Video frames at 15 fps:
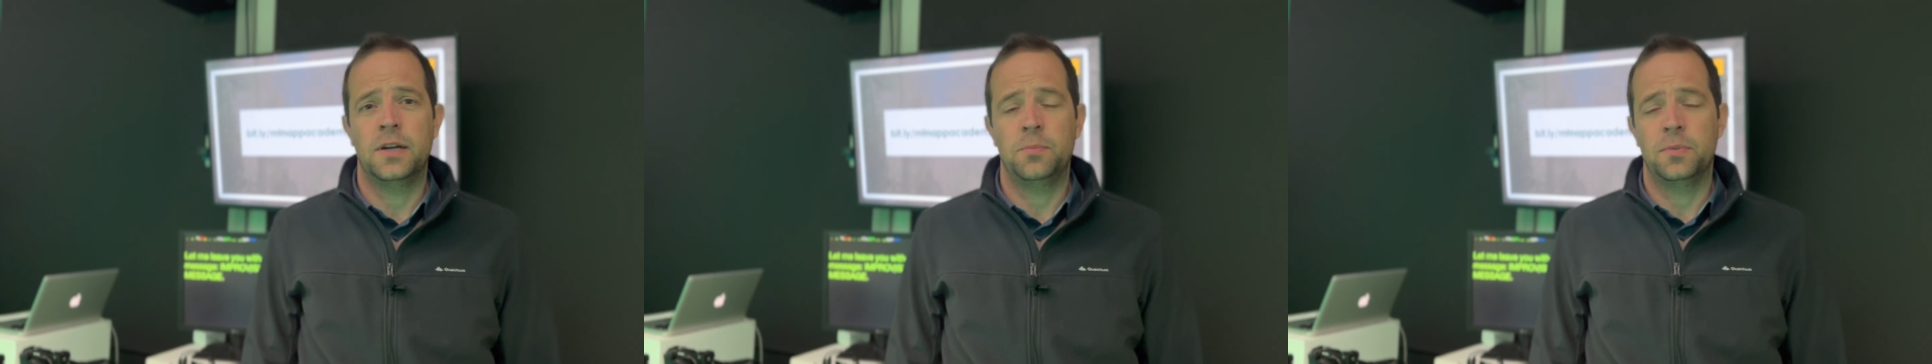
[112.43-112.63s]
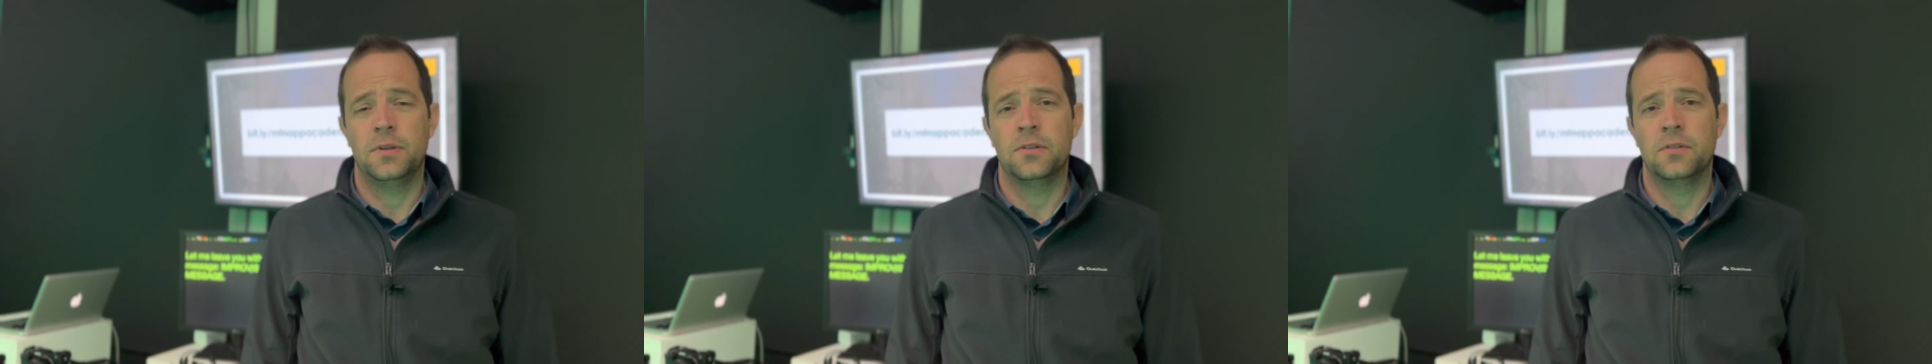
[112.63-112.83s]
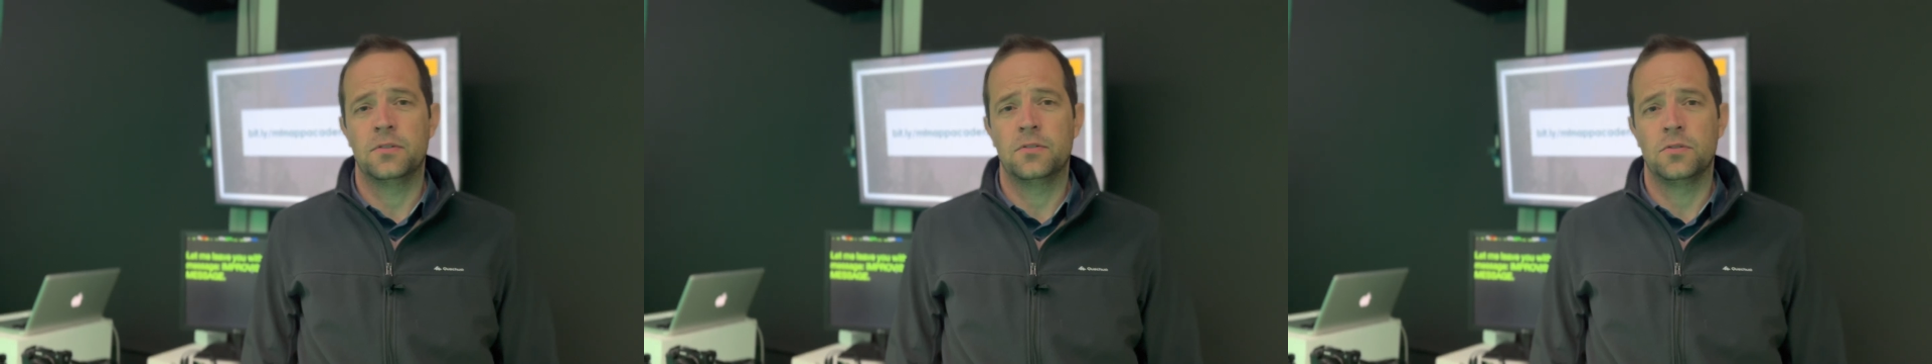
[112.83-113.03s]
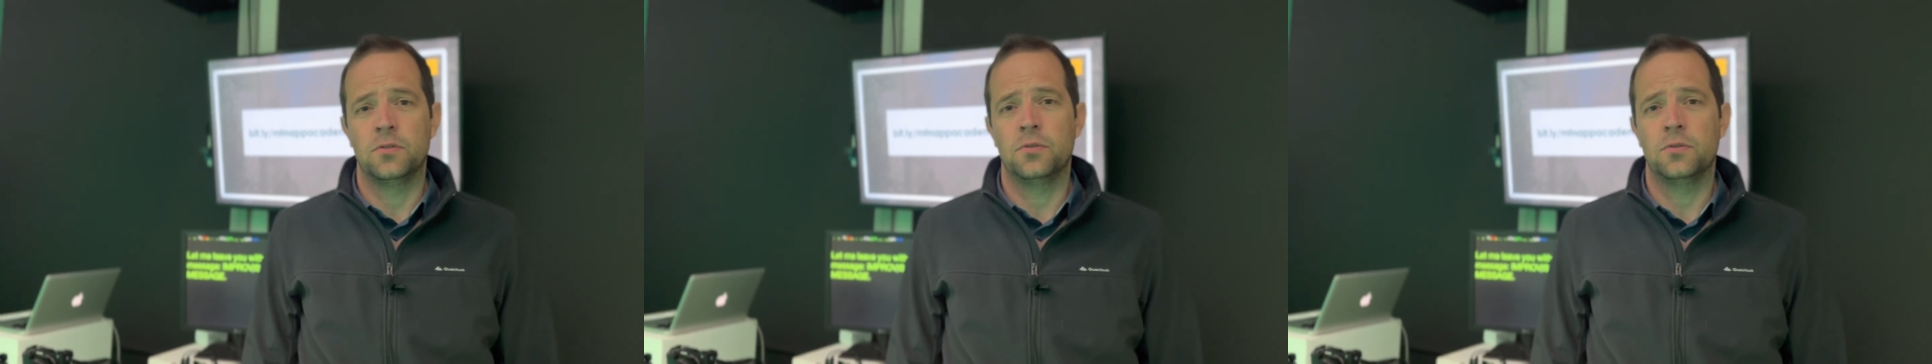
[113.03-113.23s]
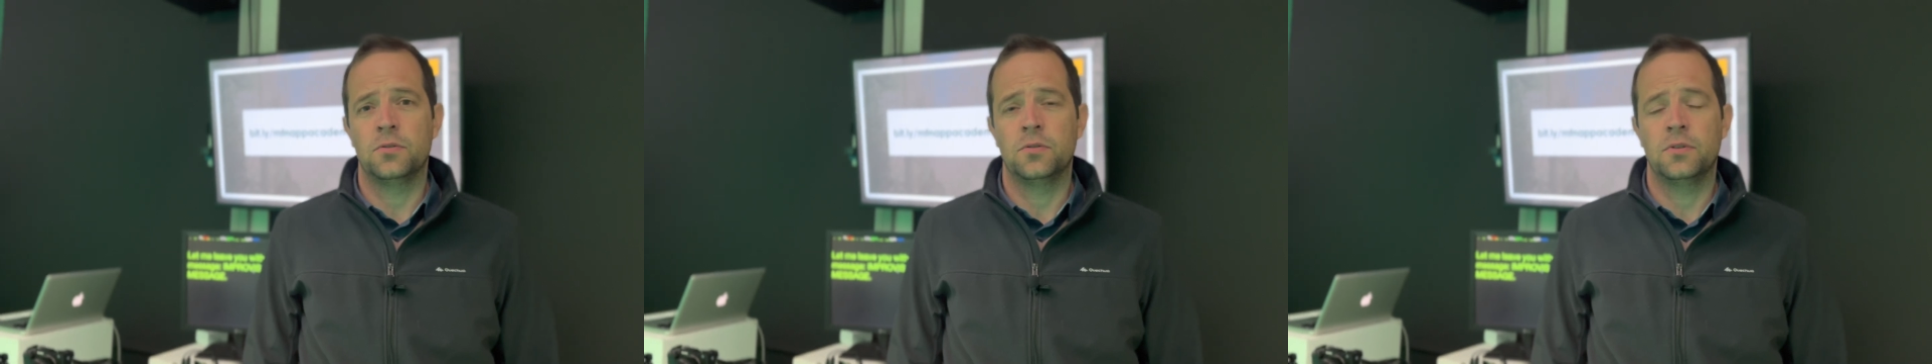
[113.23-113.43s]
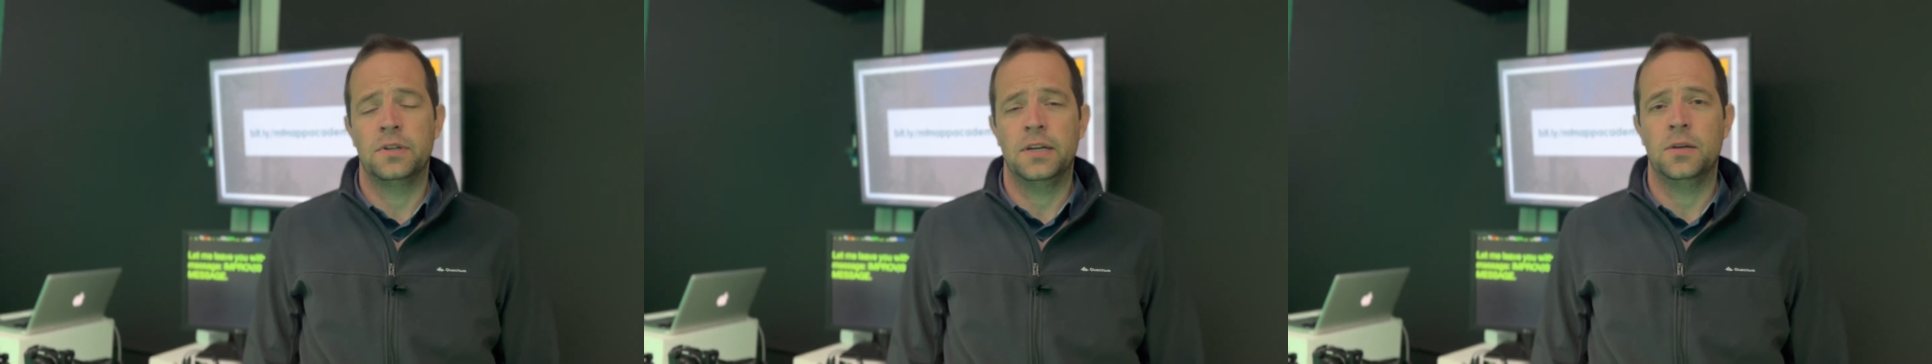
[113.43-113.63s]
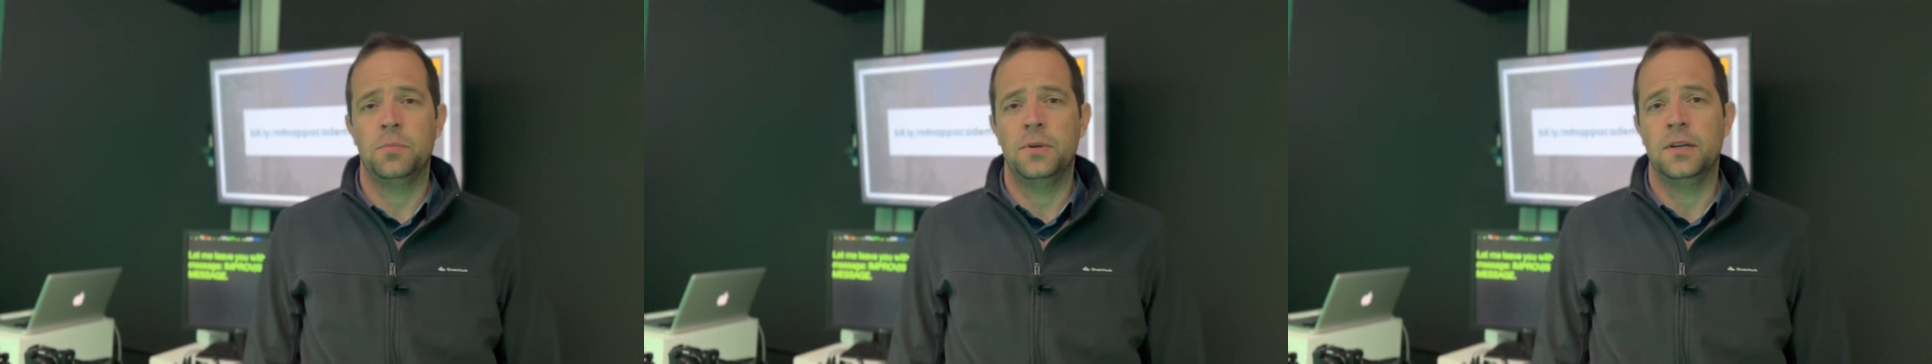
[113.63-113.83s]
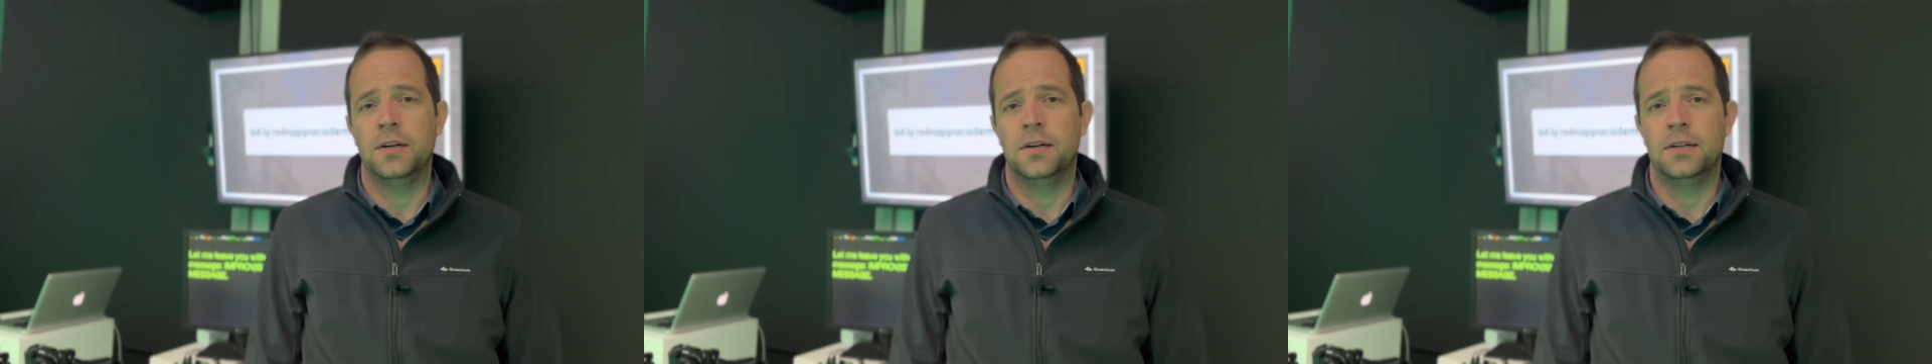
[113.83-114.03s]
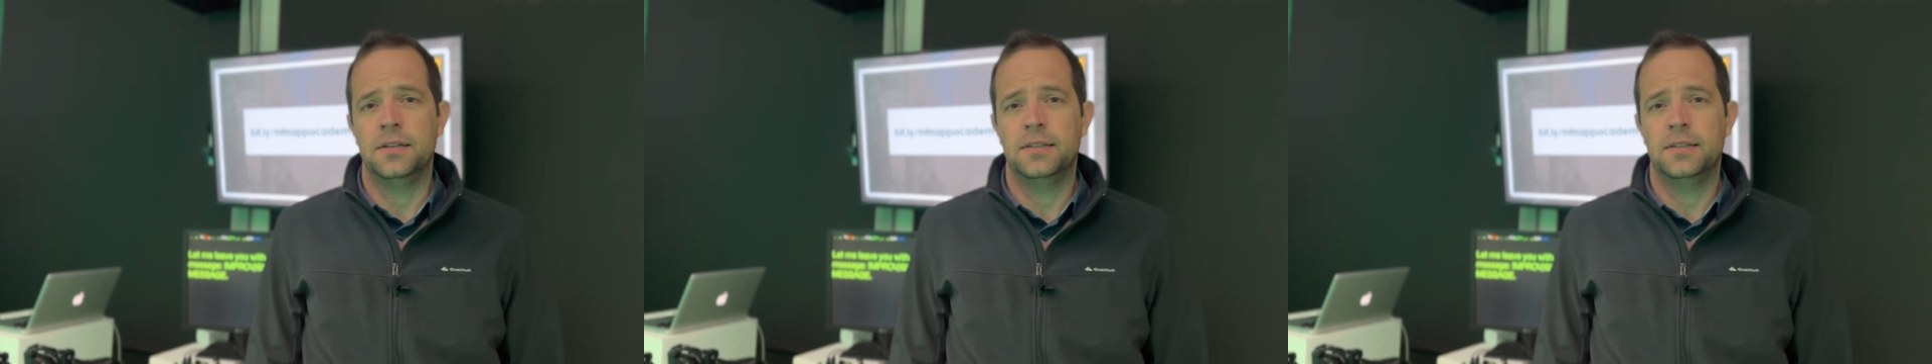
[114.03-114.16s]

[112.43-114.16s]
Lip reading: app into an API